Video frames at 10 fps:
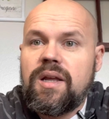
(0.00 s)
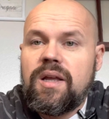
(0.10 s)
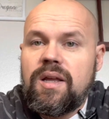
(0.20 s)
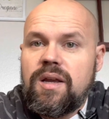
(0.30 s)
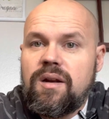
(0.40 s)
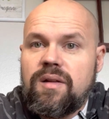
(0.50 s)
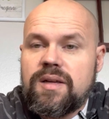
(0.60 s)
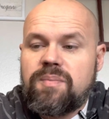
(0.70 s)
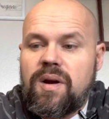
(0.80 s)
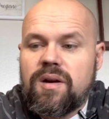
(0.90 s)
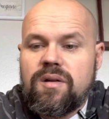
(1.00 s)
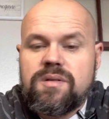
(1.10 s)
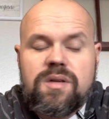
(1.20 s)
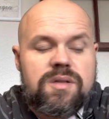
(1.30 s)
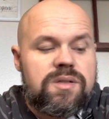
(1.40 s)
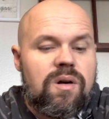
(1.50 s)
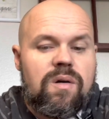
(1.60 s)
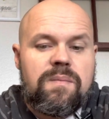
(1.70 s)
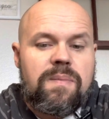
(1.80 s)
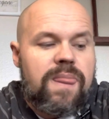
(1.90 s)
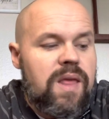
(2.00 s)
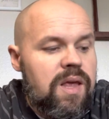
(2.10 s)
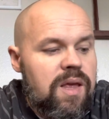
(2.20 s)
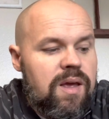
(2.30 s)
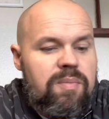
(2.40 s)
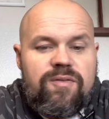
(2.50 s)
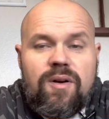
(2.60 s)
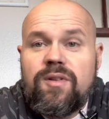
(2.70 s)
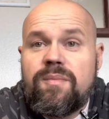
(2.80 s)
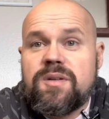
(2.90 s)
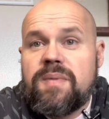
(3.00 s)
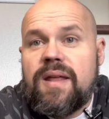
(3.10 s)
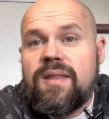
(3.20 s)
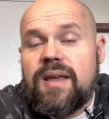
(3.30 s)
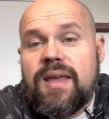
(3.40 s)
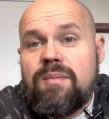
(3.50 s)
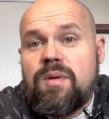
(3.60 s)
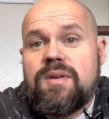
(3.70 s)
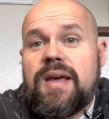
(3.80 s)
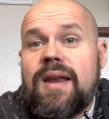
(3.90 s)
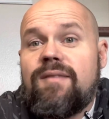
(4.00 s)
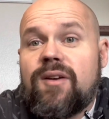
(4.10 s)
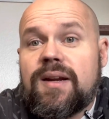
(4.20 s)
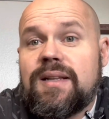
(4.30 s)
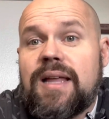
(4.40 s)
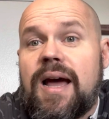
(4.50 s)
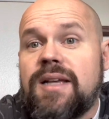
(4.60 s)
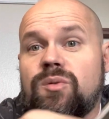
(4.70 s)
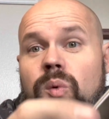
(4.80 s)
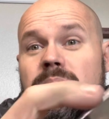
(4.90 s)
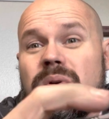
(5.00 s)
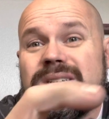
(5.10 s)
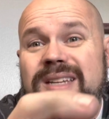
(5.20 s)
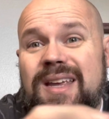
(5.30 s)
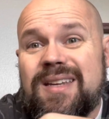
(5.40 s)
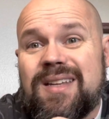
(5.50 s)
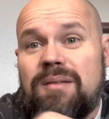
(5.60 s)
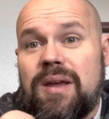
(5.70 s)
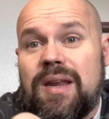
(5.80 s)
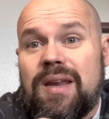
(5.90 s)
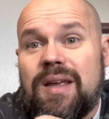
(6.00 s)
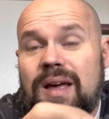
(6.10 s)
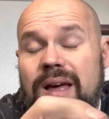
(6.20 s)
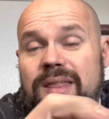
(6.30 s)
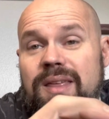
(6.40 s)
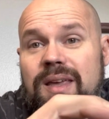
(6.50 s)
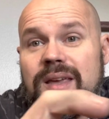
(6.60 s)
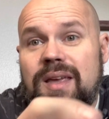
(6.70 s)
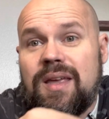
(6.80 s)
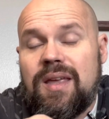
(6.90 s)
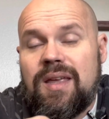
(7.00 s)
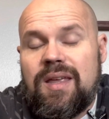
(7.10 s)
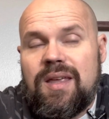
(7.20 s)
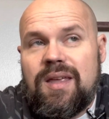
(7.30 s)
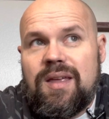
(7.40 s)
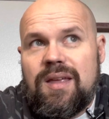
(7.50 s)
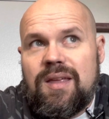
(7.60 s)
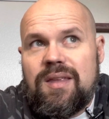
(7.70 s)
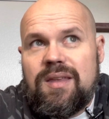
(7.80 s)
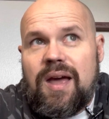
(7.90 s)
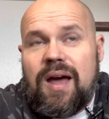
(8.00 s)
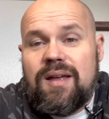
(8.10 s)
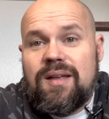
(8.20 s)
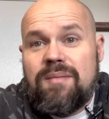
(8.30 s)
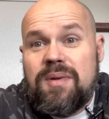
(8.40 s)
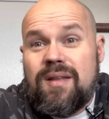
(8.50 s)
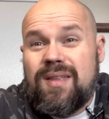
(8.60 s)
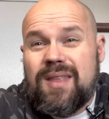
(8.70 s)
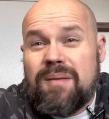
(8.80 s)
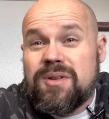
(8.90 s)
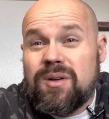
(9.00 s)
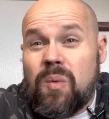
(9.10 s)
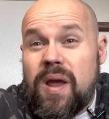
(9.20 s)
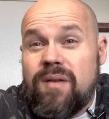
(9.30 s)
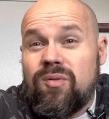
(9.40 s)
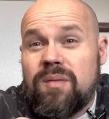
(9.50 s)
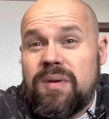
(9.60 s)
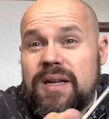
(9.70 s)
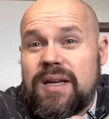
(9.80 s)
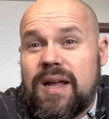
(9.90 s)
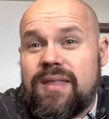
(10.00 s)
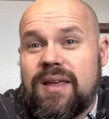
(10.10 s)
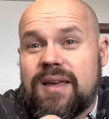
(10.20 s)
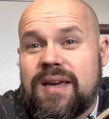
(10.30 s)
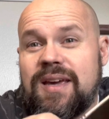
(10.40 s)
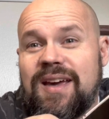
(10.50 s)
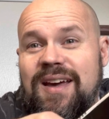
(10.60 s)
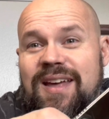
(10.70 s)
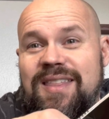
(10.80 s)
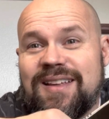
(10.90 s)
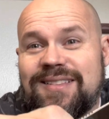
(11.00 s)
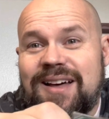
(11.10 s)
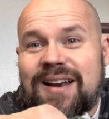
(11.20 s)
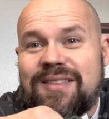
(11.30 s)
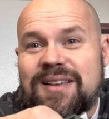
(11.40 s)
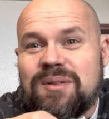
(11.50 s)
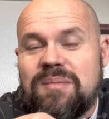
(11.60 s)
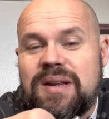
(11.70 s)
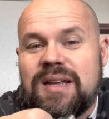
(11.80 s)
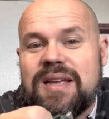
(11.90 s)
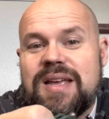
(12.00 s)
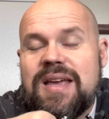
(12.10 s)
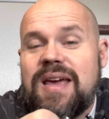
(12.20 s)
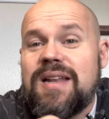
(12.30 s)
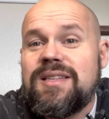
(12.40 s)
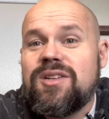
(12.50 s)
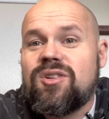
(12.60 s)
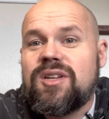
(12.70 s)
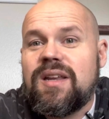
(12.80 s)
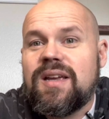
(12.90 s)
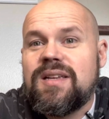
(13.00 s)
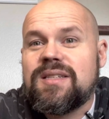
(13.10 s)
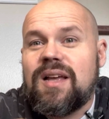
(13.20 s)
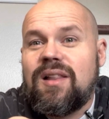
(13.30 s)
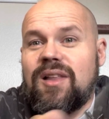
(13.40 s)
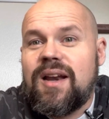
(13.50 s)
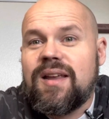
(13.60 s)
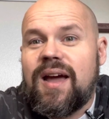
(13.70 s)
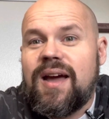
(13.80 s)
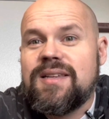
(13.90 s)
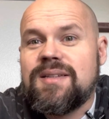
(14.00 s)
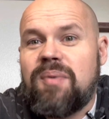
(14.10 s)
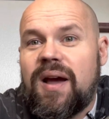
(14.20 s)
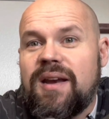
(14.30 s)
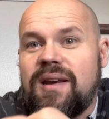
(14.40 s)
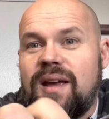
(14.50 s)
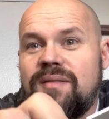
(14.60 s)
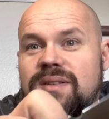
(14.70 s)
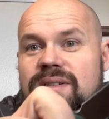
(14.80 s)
like Spyderco's. So, but front flippers, man, they came in dead freaking last, 3%. I think the Emerson Wave would have beat it. I think a lot of things would have beat it. And it's interesting because a lot of guys buy knives.